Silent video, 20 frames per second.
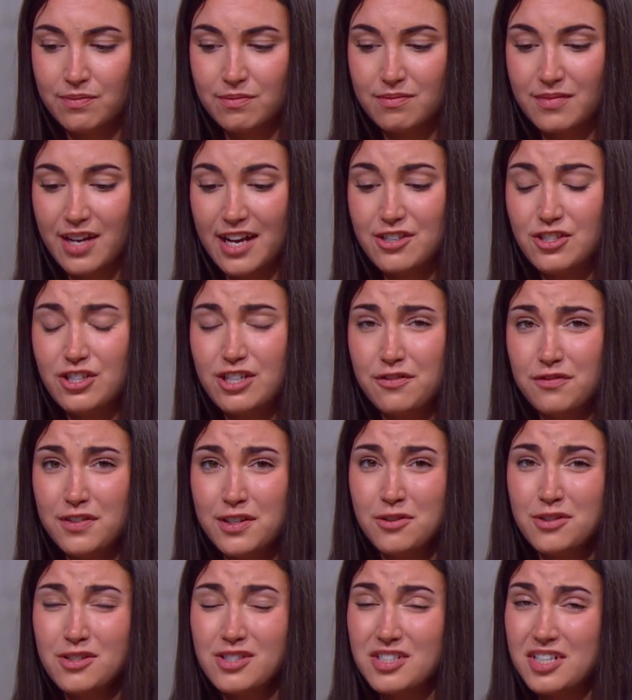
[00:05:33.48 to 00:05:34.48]
and she
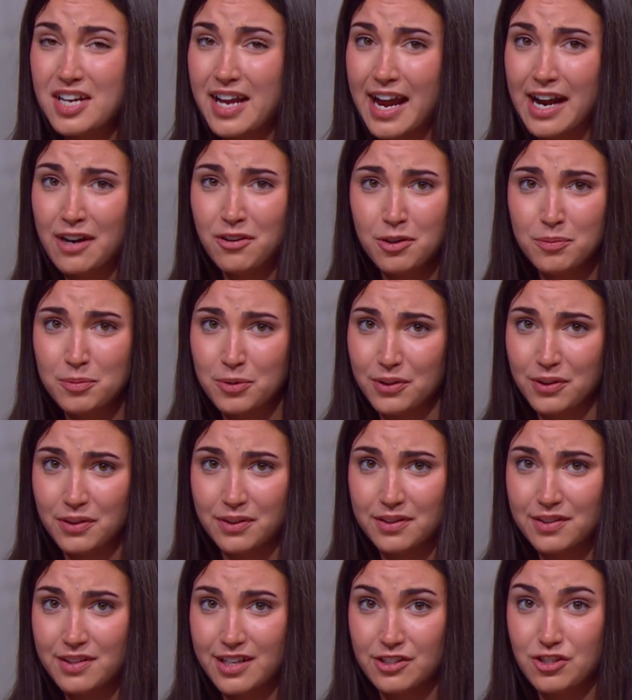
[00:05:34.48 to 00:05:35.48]
feels
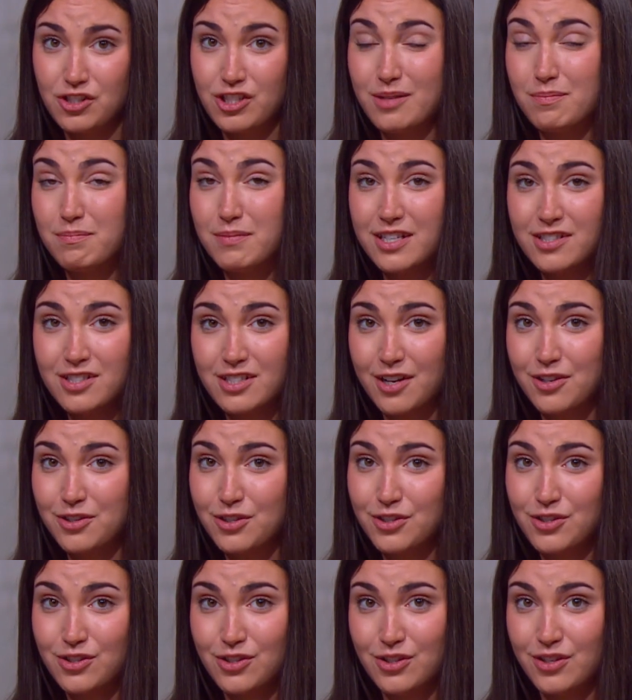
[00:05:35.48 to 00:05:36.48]
terrible that she
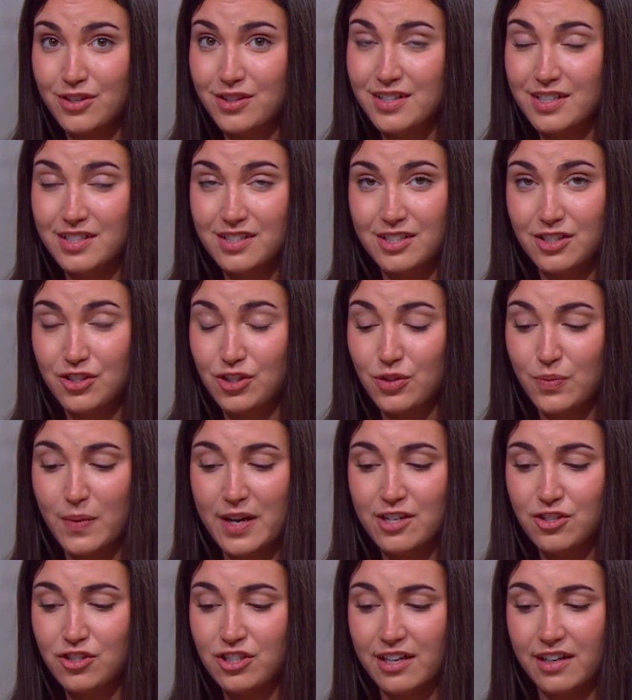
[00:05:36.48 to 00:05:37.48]
misunderstood the
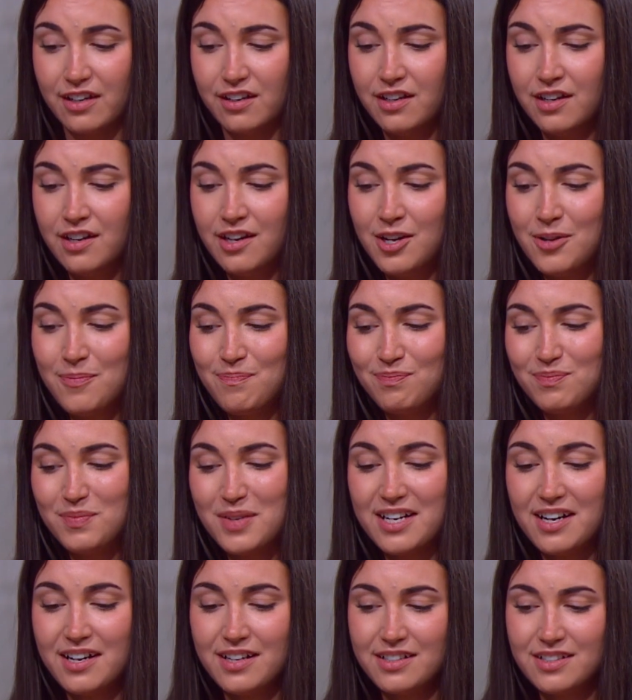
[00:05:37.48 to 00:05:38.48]
situation
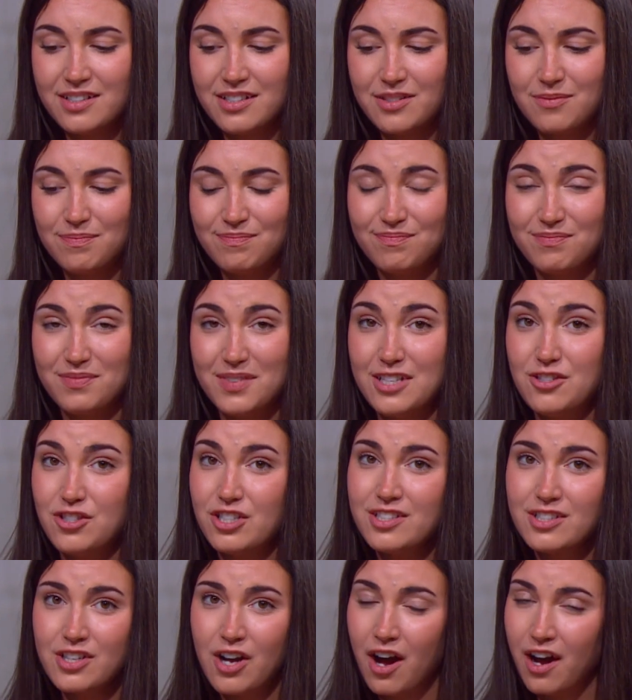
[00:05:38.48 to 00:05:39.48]
because it
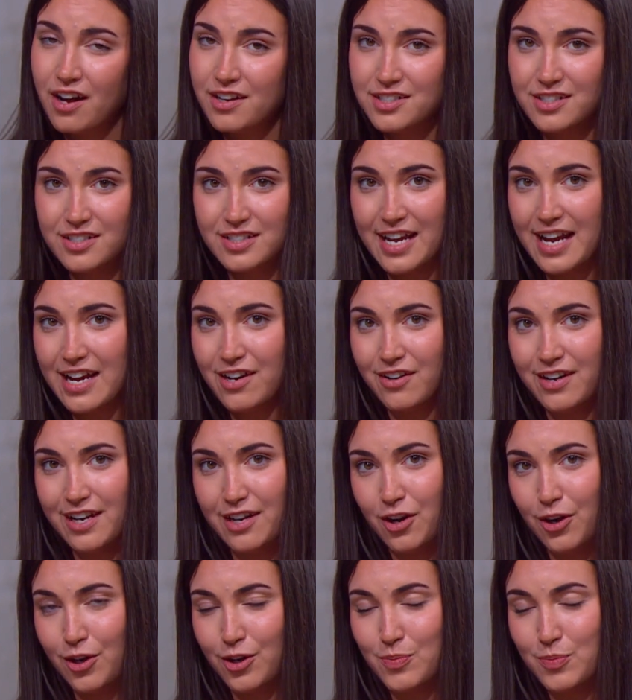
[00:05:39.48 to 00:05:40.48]
just causes Harriet
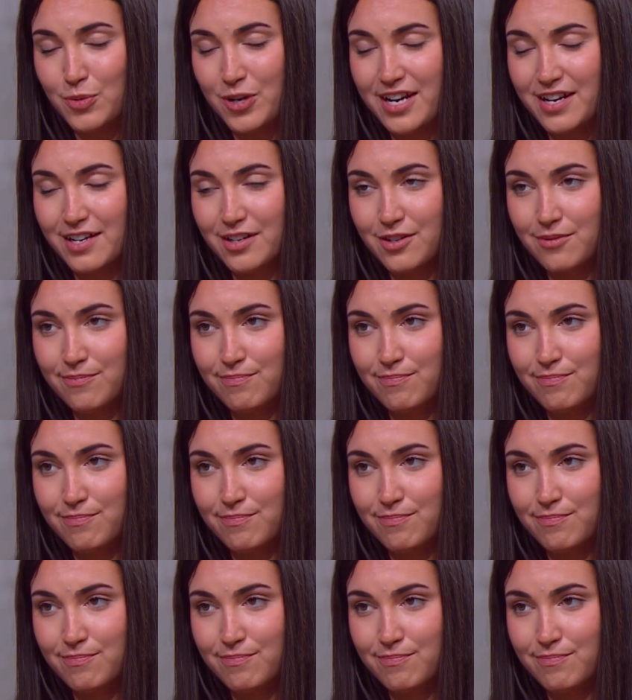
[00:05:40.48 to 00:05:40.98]
heartbreak.